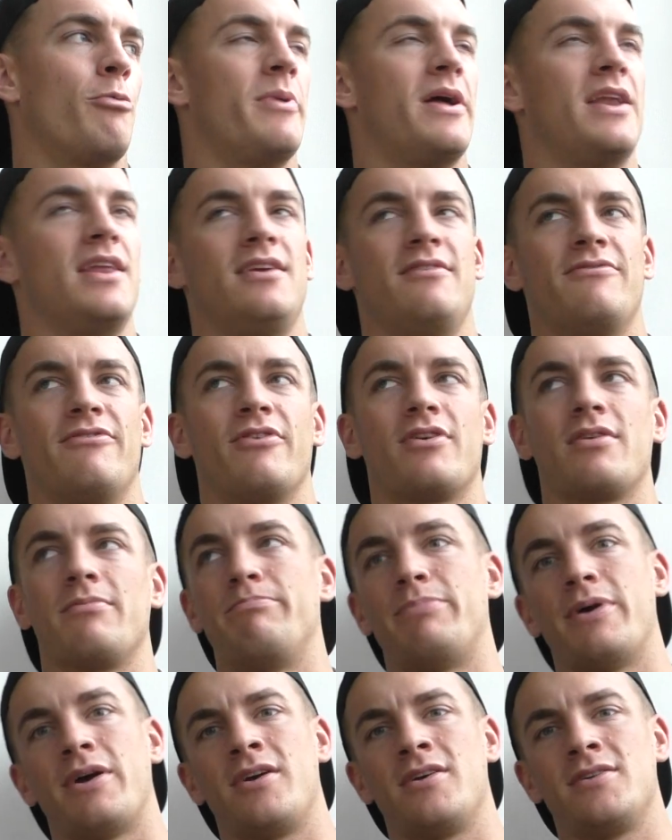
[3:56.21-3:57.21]
many fucking
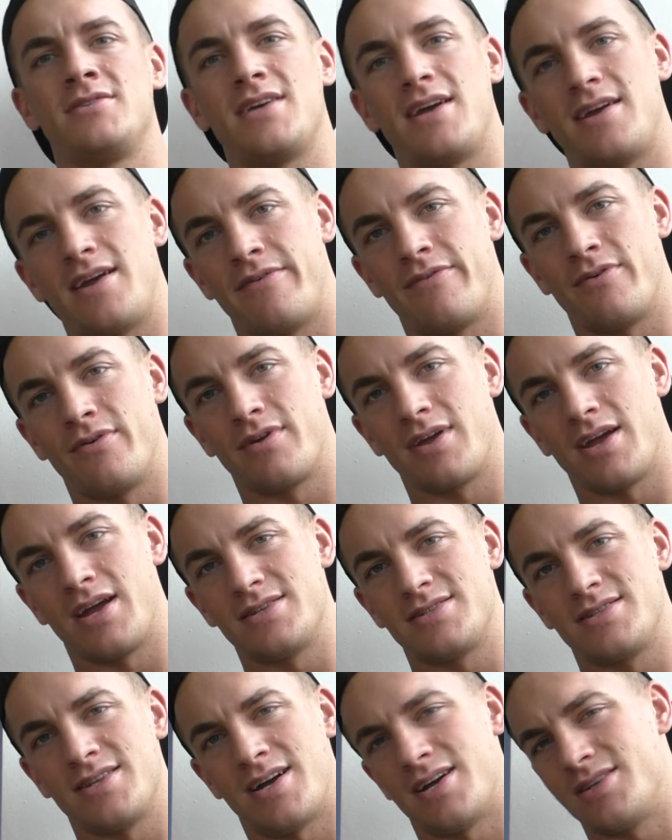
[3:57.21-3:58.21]
birds that everyone
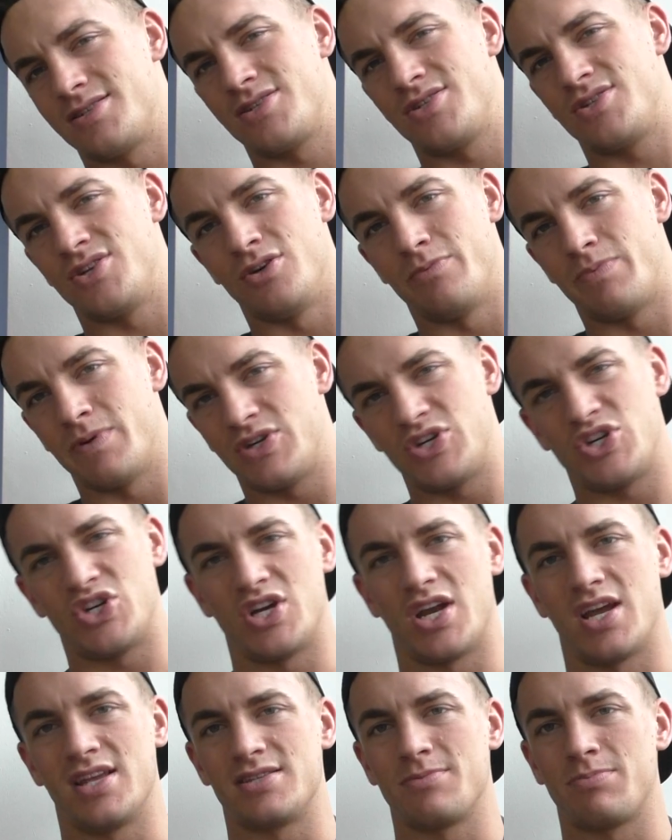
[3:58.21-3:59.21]
gets and that stupid
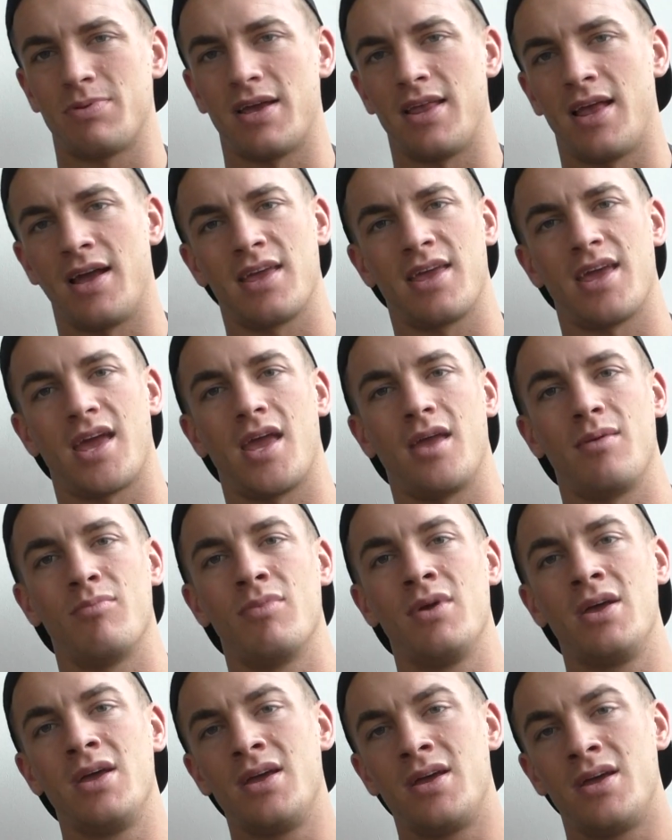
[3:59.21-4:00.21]
shit to play that game.